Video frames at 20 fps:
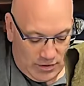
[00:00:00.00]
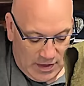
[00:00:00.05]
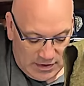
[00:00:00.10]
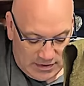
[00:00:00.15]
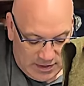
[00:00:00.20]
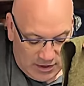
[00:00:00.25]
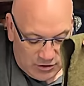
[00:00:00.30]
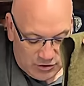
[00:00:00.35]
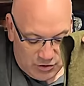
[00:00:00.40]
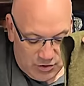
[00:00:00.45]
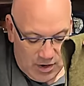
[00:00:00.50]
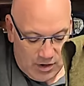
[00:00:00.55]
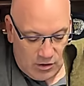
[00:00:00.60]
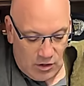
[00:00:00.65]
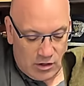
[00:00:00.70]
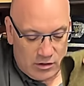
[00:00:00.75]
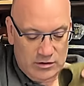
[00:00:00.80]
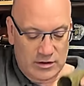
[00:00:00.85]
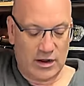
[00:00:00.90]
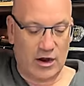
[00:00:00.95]
That tells you how
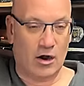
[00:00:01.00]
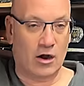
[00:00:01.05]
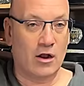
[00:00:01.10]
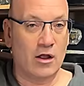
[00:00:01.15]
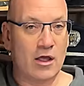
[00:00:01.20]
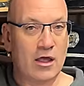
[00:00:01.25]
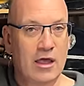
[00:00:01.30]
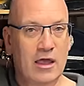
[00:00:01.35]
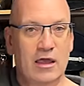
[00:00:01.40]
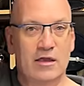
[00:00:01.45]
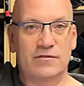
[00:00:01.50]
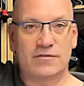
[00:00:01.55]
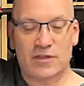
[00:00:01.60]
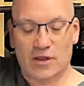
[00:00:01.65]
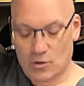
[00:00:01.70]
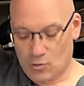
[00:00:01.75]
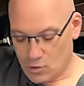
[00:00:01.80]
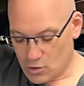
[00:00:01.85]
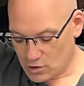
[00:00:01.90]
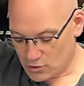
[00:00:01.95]
long they are. If
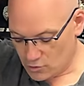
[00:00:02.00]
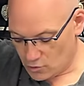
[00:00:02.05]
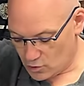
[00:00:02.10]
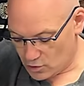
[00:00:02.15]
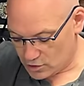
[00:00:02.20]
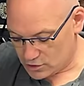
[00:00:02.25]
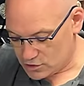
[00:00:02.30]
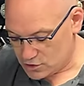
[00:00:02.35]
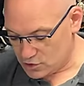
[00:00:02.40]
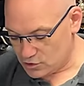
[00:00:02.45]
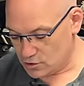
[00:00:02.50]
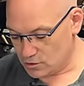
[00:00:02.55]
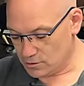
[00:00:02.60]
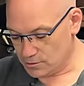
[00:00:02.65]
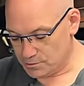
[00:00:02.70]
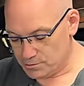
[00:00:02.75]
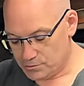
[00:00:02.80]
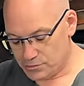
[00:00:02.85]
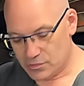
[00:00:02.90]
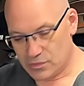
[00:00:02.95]
they're World War II,
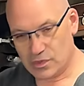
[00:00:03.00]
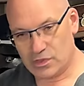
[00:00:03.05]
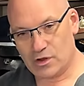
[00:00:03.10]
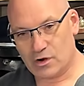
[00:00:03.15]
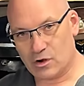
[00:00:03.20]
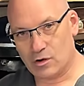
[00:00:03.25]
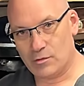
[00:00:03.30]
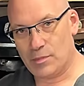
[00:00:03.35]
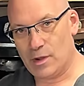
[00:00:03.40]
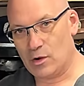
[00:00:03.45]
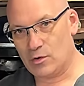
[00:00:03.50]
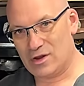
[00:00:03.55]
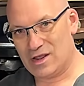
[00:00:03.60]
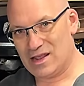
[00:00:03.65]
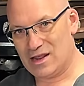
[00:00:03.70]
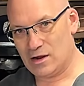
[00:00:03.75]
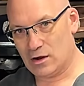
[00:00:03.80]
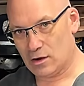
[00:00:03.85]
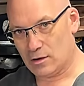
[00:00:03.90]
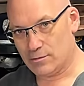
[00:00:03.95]
they're about
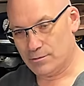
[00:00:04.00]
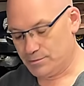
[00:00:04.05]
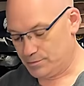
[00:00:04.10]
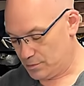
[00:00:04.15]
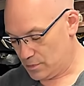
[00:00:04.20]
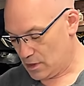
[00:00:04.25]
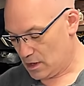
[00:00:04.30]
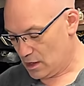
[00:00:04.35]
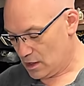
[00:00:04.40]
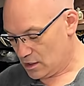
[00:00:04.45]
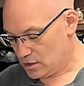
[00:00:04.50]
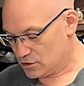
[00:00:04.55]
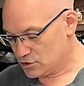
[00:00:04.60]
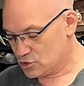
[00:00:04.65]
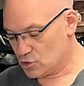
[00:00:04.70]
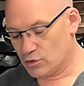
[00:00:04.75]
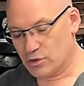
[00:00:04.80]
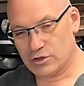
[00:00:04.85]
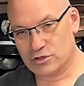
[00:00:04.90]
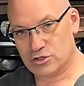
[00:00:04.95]
here.
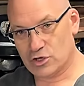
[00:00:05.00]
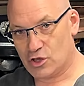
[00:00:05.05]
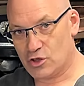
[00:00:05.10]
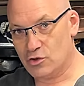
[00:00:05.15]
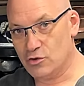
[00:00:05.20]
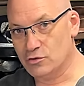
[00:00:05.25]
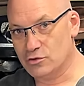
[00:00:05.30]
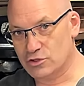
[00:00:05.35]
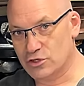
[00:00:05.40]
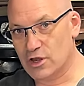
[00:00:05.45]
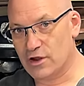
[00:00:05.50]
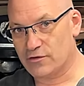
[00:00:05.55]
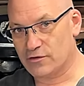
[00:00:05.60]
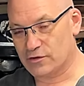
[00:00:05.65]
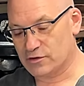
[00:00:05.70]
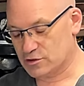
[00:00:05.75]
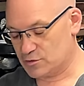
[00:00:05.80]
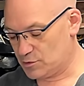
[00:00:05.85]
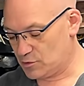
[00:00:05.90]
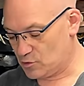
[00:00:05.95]
So there's a huge
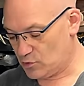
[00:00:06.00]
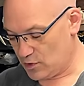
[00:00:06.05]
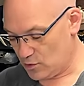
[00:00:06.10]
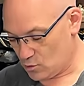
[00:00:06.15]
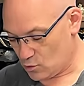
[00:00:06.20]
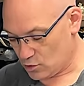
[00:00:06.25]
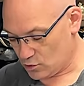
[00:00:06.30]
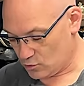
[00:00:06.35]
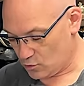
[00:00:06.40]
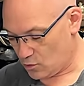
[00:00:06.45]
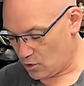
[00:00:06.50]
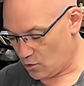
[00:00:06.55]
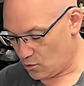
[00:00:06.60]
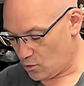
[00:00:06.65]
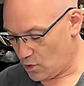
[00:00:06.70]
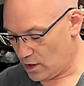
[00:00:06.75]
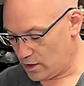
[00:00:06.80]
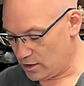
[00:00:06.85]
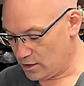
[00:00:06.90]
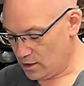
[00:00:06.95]
difference between World
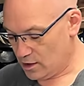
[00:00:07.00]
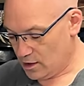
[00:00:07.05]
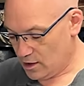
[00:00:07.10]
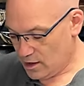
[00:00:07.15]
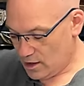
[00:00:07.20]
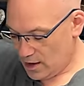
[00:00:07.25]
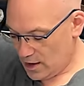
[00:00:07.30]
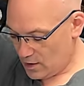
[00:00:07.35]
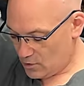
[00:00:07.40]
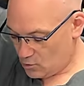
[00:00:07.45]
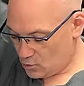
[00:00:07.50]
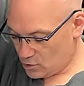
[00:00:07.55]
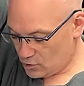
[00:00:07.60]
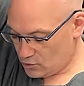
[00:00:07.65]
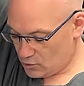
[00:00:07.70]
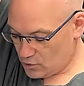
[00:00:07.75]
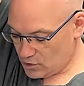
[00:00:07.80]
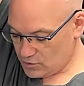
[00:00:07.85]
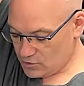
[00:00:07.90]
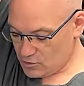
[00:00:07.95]
War I and World
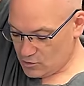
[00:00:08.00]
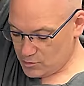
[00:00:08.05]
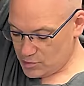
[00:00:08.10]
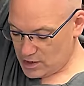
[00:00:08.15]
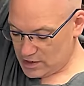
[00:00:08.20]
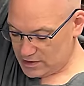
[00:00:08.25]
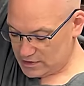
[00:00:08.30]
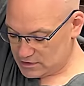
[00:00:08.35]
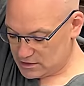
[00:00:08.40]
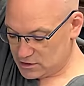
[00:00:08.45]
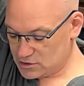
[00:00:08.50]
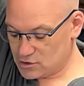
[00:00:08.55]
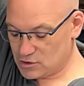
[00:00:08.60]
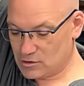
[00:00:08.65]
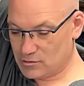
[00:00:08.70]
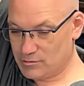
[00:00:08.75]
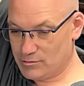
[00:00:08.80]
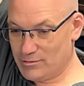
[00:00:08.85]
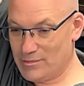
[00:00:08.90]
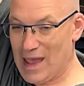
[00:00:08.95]
War II puttees. These
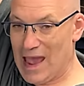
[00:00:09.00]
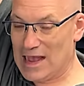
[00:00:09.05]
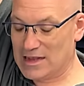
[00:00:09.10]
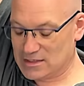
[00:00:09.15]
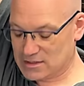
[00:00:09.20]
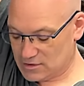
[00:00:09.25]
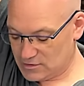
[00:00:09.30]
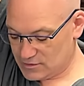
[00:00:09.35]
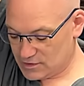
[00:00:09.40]
are massive.